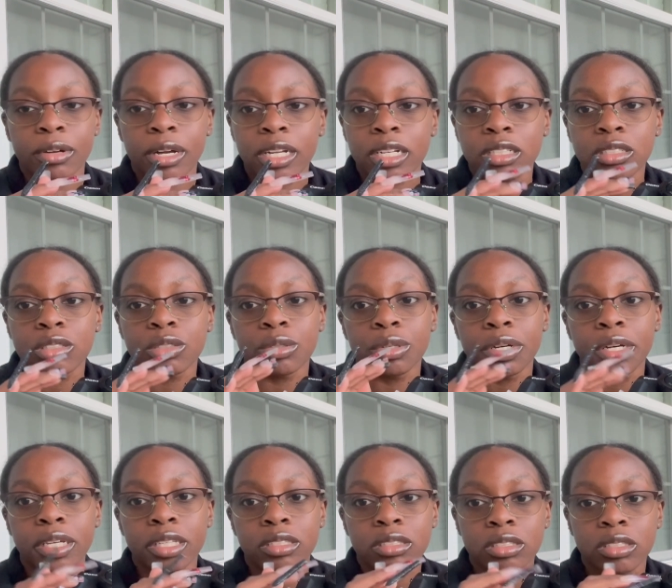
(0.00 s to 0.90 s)
right into
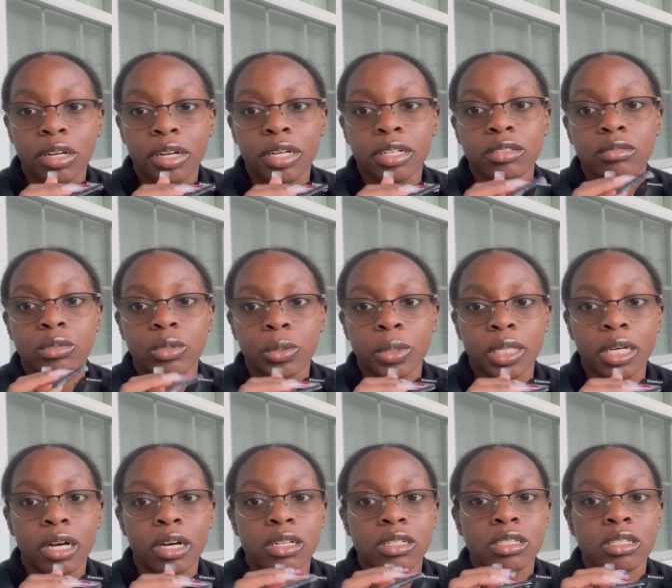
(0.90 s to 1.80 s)
it and start doing
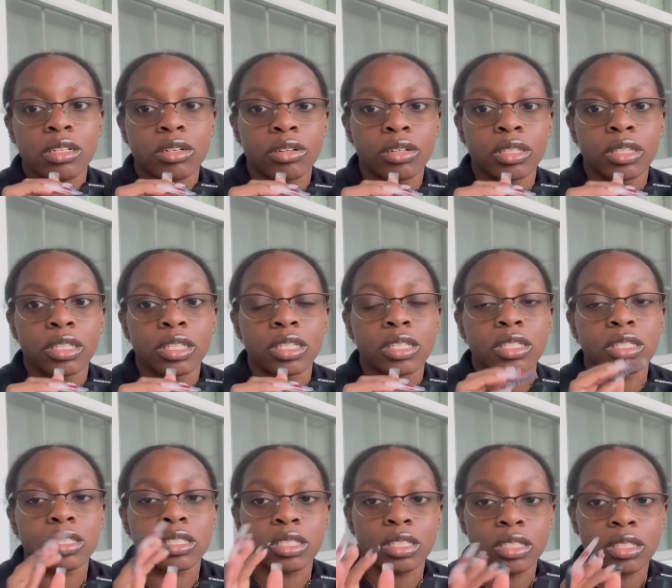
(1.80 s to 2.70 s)
content on
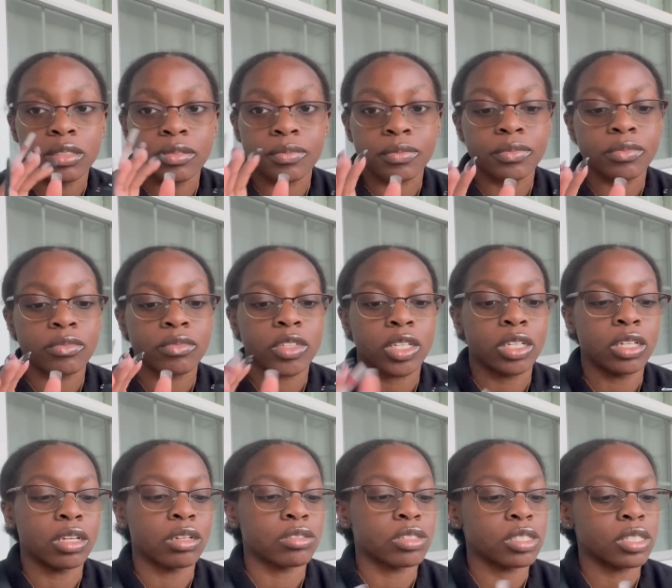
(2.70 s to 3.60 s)
this, and
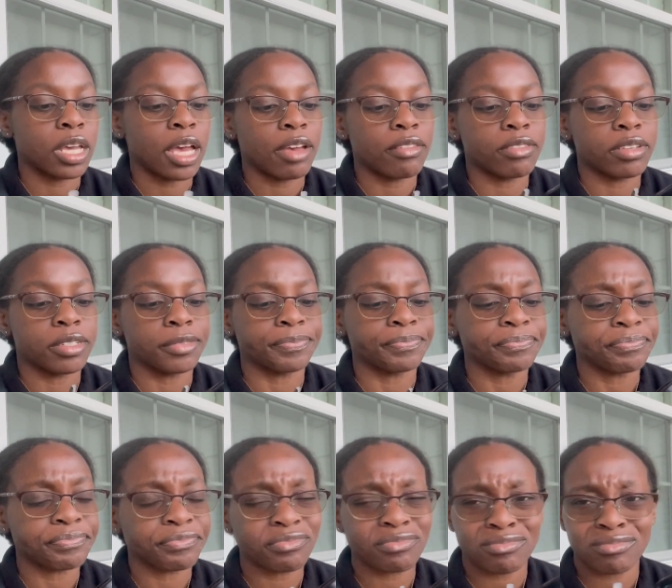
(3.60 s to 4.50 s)
you know, just having
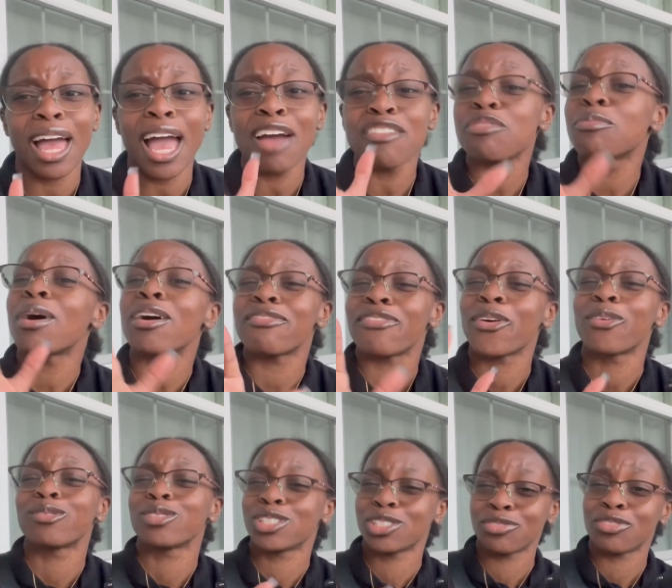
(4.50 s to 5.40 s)
having my
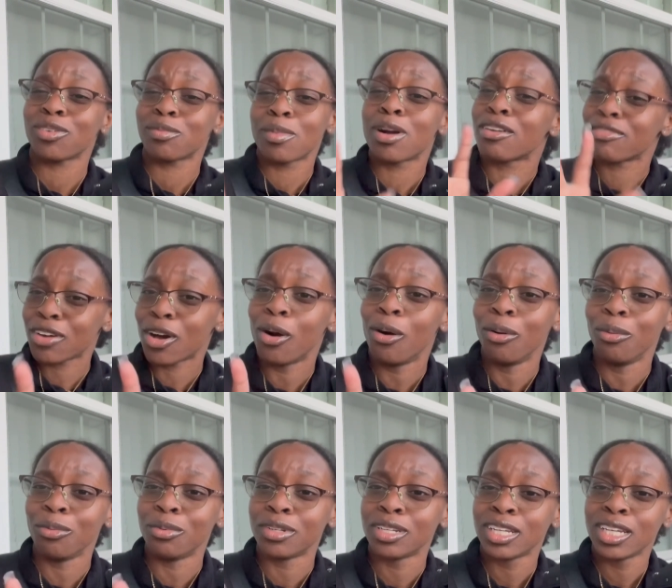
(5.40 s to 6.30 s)
phone just for my
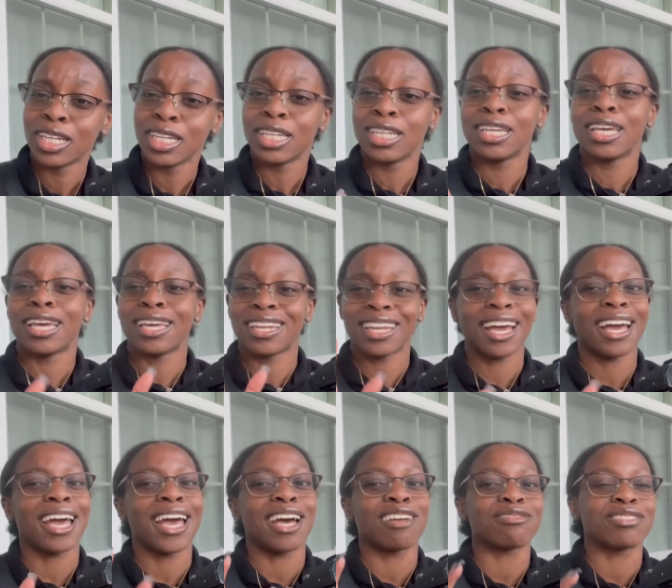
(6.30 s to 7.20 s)
phone, and
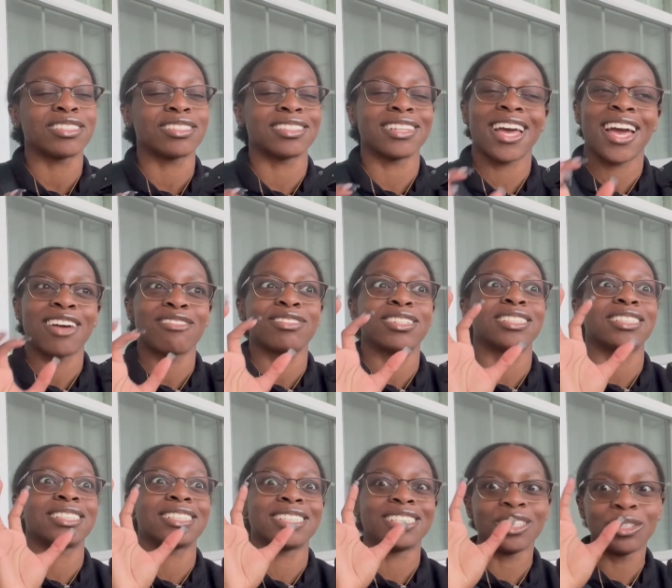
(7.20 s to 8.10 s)
not have to having
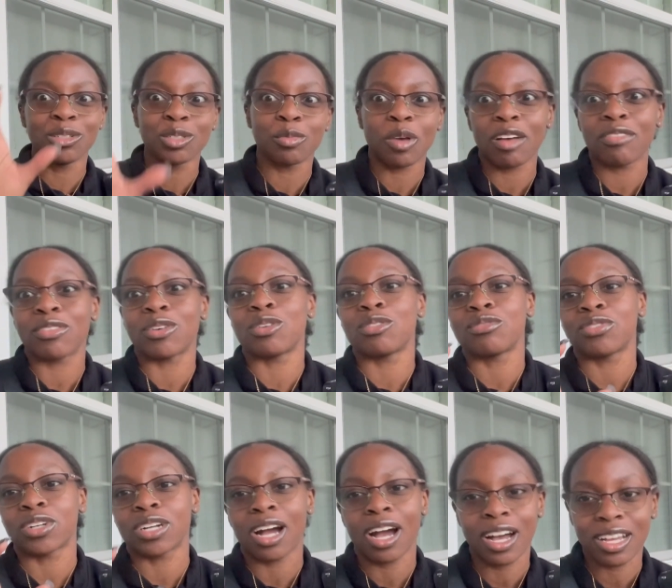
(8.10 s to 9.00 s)
to use my phone
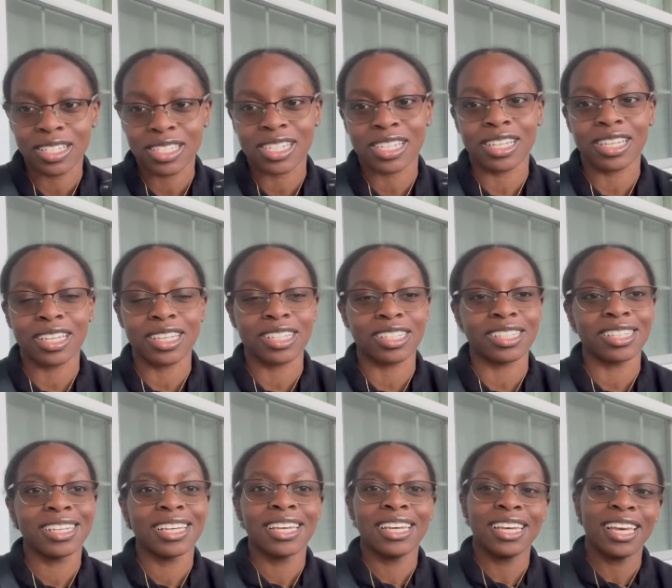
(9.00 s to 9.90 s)
for content,
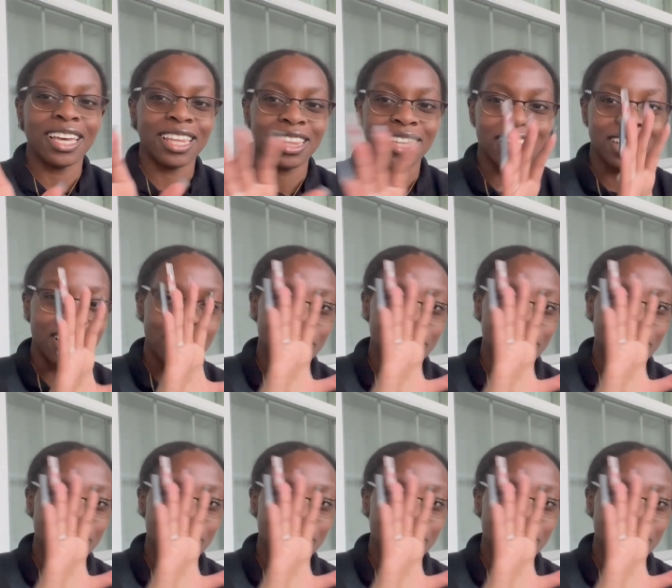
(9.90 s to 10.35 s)
and then